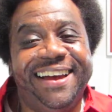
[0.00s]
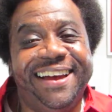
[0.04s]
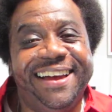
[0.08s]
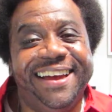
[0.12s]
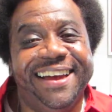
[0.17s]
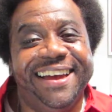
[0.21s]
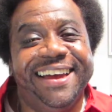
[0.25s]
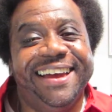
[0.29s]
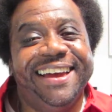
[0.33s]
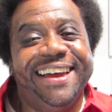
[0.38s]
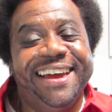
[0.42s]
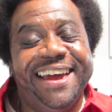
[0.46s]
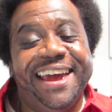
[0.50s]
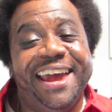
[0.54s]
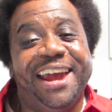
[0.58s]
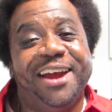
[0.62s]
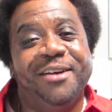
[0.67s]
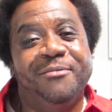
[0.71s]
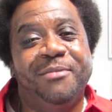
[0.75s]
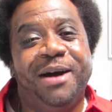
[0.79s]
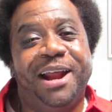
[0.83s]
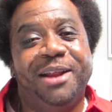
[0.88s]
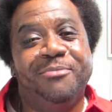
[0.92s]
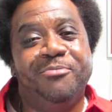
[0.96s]
Hey
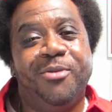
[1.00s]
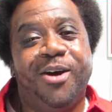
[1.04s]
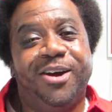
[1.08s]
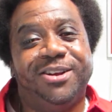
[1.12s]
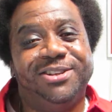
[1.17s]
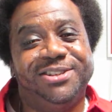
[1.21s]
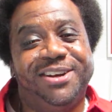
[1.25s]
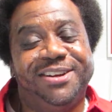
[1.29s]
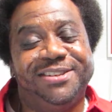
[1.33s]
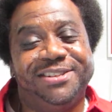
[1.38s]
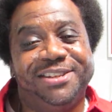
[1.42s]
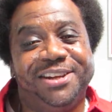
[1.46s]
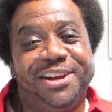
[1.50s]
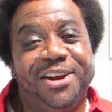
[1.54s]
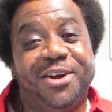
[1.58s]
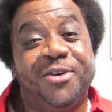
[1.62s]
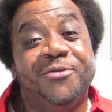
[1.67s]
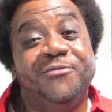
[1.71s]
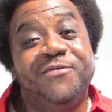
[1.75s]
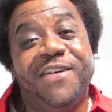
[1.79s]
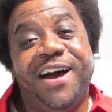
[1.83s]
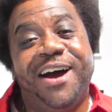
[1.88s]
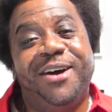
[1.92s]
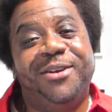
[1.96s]
everybody, Mark Johnson here,
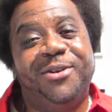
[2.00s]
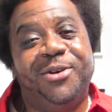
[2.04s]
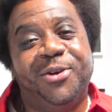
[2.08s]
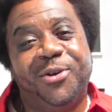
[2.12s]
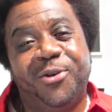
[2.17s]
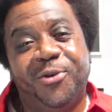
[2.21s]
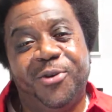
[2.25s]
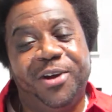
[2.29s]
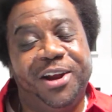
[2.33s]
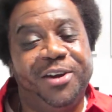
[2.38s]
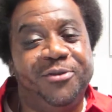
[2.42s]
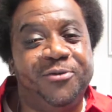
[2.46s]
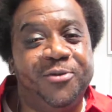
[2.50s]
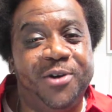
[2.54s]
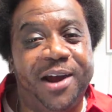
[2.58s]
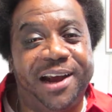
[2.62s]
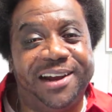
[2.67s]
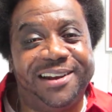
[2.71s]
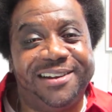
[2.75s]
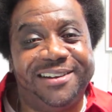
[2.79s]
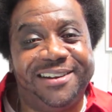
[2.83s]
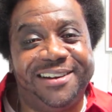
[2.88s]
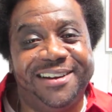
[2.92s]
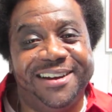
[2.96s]
founder and creative
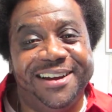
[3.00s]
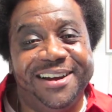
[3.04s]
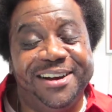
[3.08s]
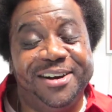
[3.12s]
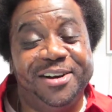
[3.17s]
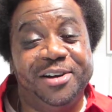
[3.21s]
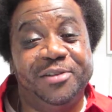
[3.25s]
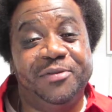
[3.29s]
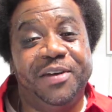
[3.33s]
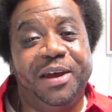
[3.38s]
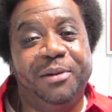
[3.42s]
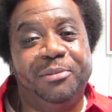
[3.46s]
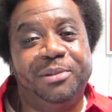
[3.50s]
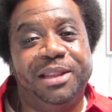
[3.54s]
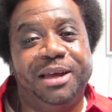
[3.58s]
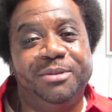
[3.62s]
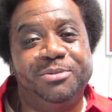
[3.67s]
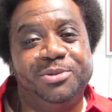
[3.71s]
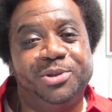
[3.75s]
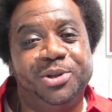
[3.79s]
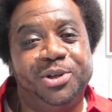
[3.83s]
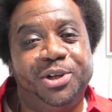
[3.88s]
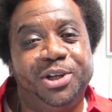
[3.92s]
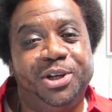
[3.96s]
director of Ape Lab
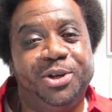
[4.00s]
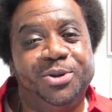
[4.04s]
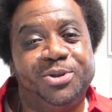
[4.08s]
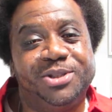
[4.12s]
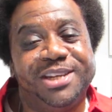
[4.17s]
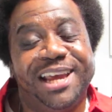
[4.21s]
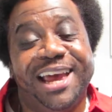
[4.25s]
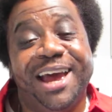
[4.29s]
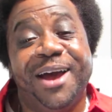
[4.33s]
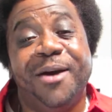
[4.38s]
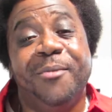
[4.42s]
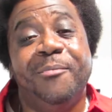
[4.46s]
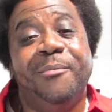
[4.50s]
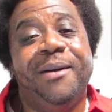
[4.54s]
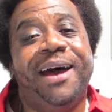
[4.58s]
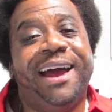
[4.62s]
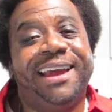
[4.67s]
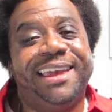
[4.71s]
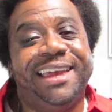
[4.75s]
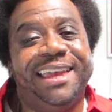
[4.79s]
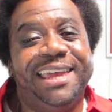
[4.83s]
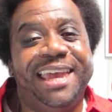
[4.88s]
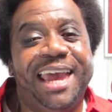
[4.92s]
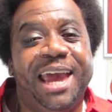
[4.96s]
Studios,
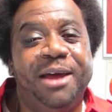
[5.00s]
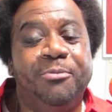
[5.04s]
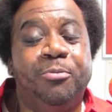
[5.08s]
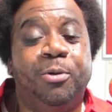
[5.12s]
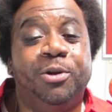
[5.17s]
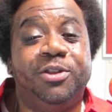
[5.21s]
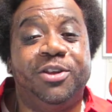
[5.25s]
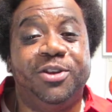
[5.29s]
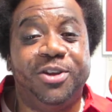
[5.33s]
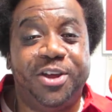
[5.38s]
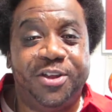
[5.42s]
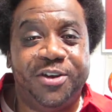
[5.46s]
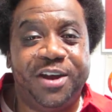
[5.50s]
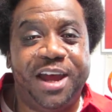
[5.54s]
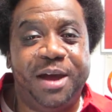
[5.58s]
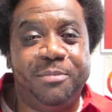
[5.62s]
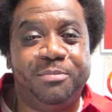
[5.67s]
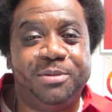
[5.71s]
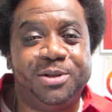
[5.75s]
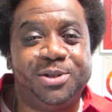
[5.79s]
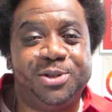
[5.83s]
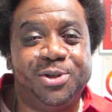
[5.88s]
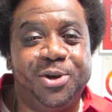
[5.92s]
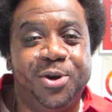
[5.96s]
back again with another
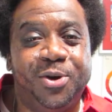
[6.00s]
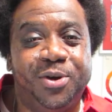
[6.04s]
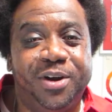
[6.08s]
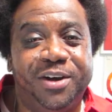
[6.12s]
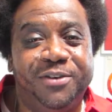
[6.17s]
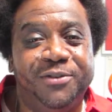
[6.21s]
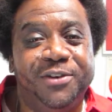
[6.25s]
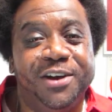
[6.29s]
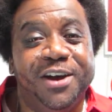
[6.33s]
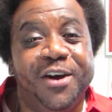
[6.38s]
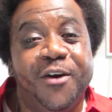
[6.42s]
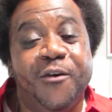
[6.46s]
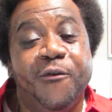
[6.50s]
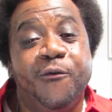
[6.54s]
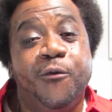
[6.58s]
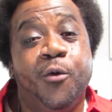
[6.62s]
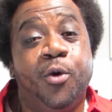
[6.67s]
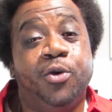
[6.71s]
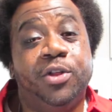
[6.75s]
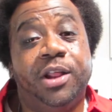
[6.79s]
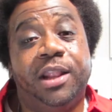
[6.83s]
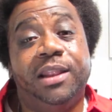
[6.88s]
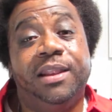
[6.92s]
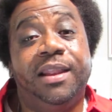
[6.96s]
episode of
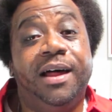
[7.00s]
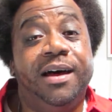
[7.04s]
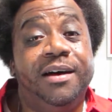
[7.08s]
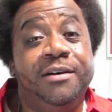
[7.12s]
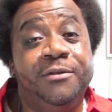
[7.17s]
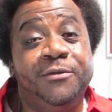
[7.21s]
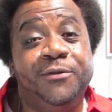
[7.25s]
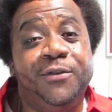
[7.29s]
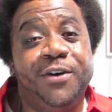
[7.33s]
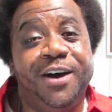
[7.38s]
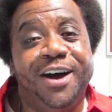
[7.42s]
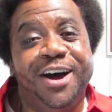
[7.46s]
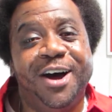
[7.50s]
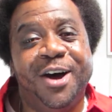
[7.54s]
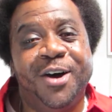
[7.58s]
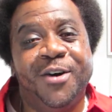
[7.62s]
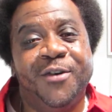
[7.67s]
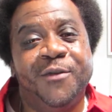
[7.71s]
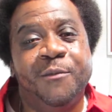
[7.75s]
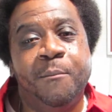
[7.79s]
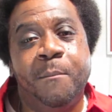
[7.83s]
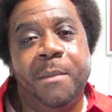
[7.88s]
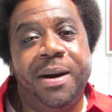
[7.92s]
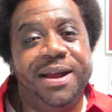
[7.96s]
For the Love
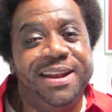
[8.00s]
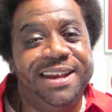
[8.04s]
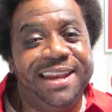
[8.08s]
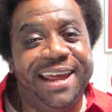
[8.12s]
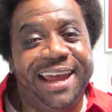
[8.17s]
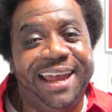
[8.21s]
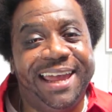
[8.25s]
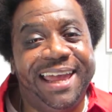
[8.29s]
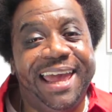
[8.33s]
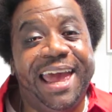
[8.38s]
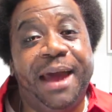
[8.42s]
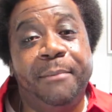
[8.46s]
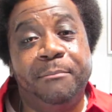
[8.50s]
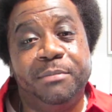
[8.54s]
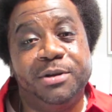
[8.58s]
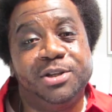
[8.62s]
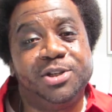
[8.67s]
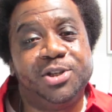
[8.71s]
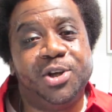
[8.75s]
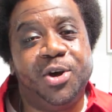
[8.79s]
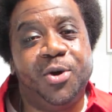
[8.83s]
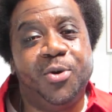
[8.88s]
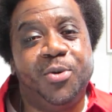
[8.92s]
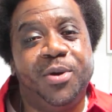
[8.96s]
of Monday,
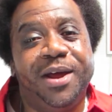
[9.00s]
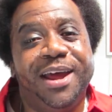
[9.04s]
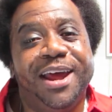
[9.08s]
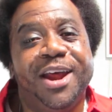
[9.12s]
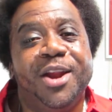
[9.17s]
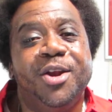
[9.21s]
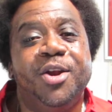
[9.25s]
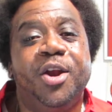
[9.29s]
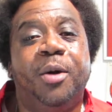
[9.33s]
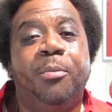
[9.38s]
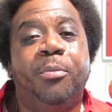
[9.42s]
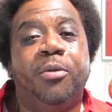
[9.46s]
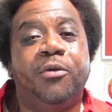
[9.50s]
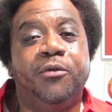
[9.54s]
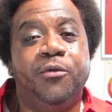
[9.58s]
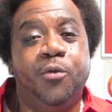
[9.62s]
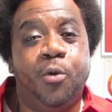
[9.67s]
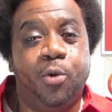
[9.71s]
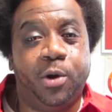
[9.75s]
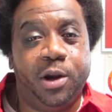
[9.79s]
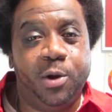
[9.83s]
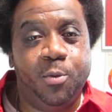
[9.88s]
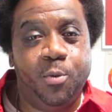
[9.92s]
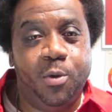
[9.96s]
episode number
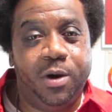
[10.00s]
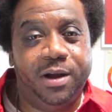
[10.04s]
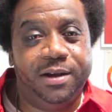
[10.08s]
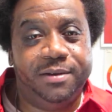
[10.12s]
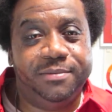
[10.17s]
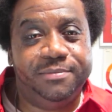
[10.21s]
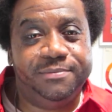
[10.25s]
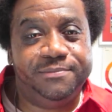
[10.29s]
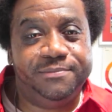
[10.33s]
41.